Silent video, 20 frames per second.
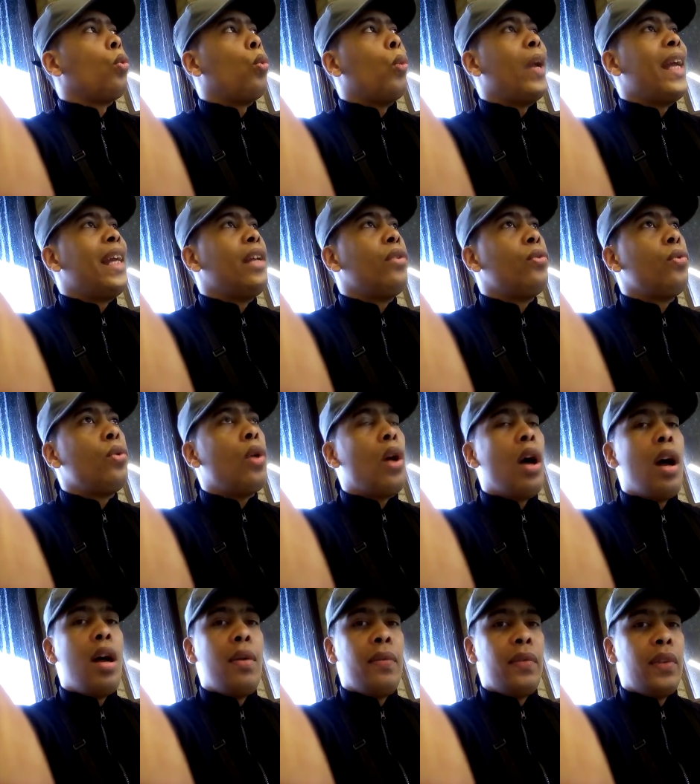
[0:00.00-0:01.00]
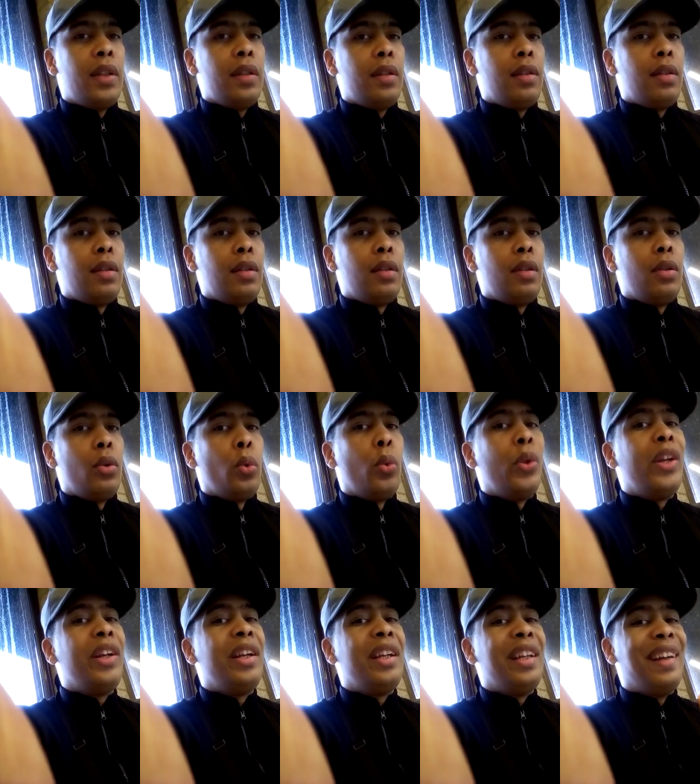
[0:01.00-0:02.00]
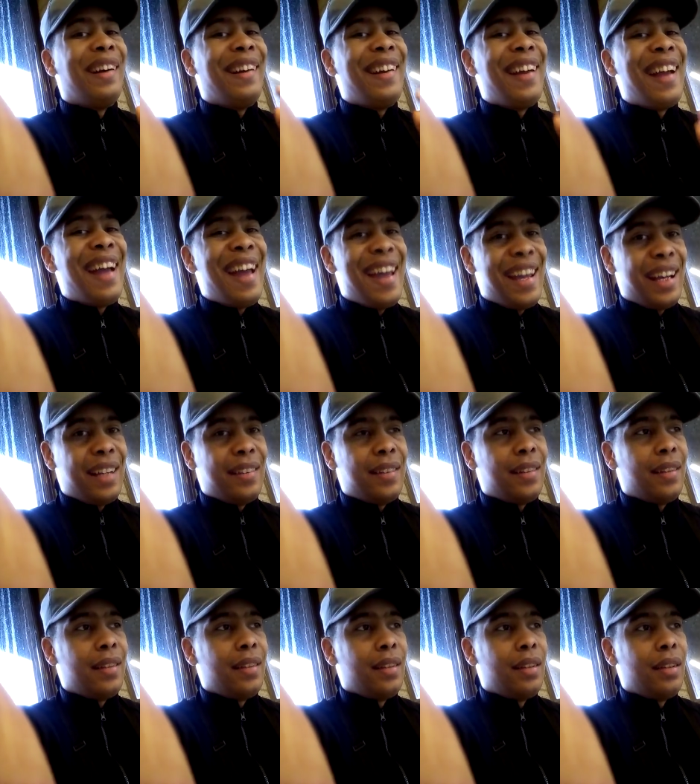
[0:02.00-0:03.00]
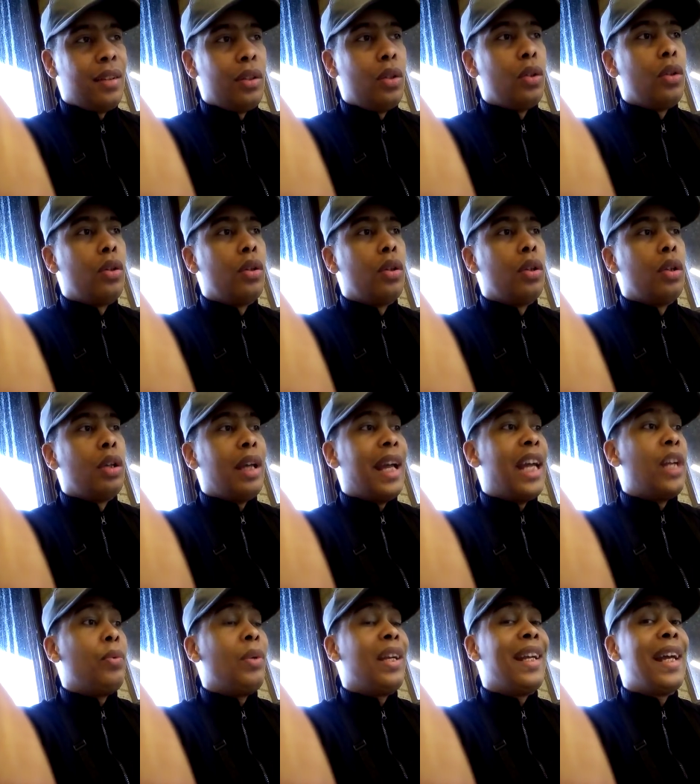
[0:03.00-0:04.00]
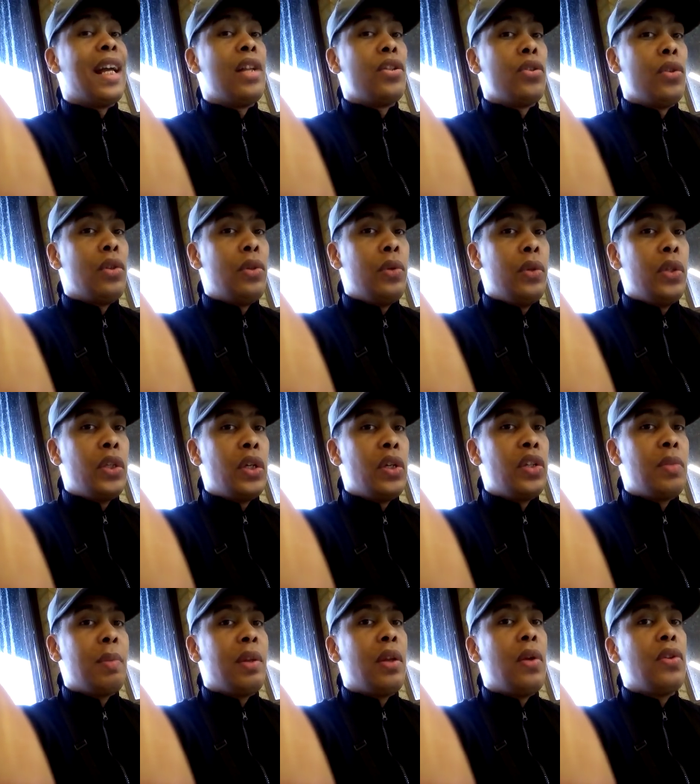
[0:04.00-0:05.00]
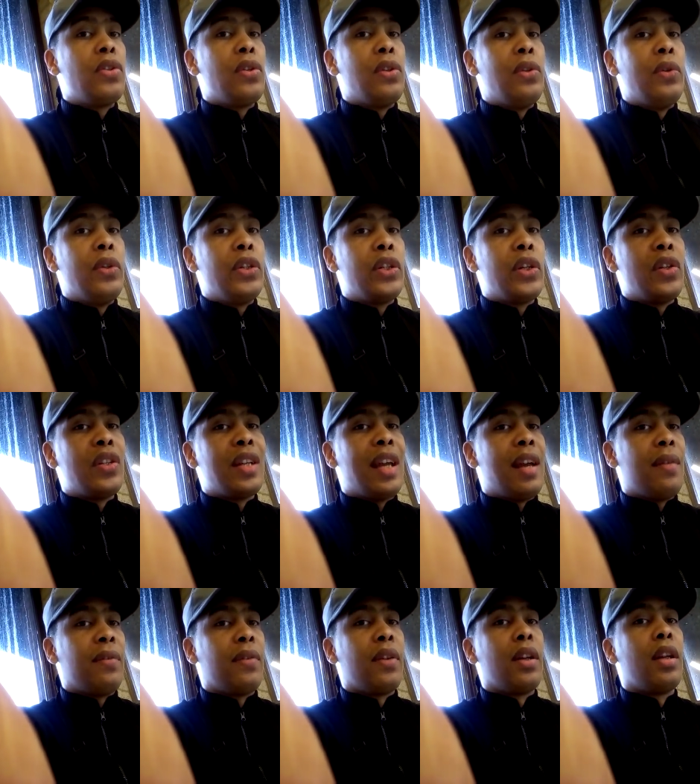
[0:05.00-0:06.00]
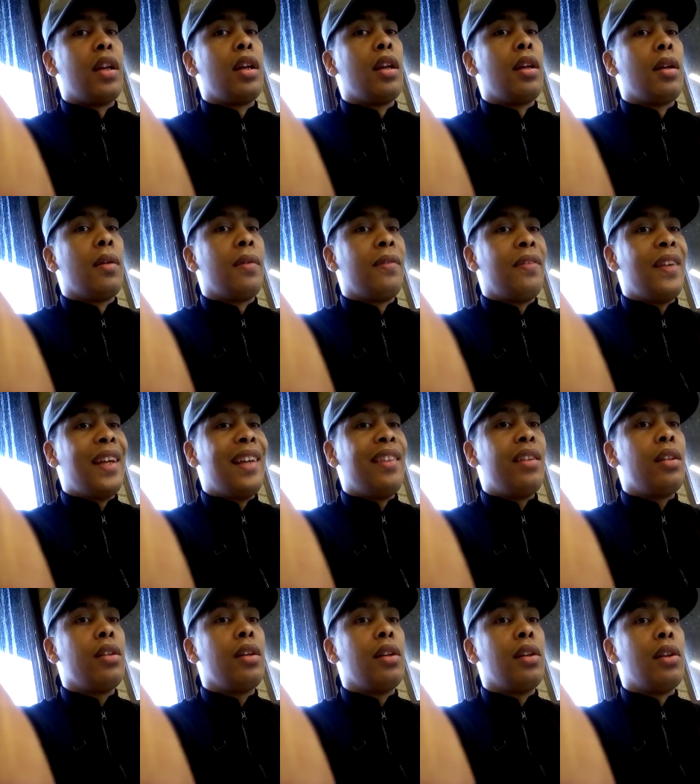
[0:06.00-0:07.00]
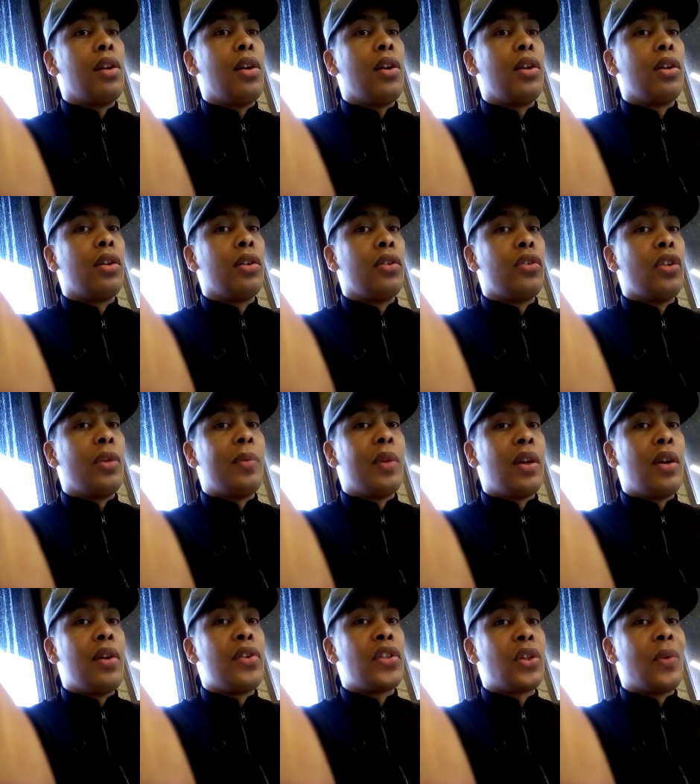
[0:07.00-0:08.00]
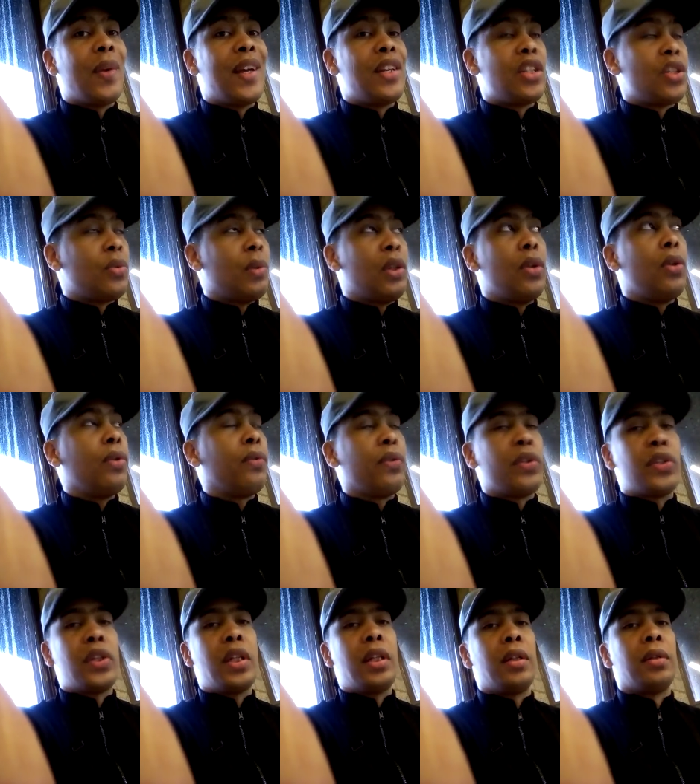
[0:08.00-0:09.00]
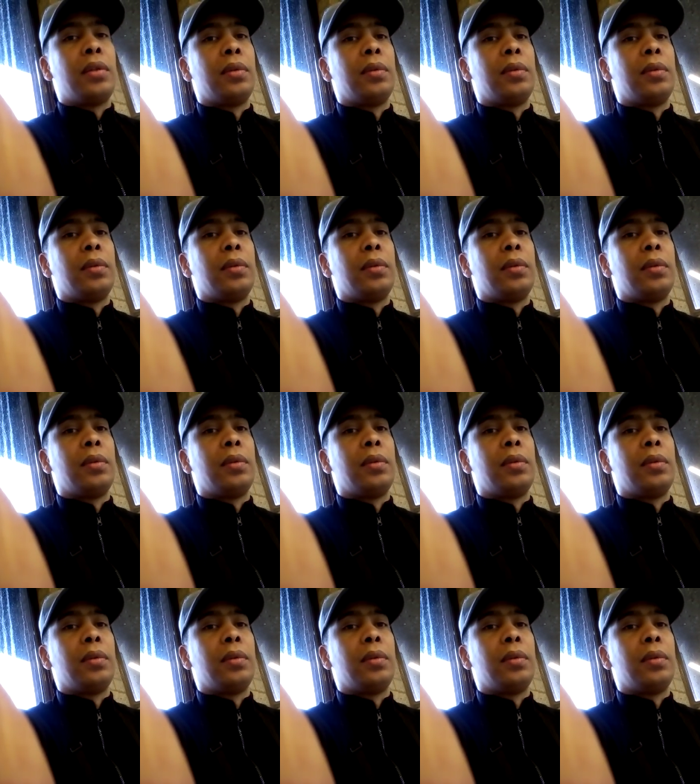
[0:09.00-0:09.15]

Way too often we react and we get solutions, but those solutions have fatal long term consequences we don't foresee.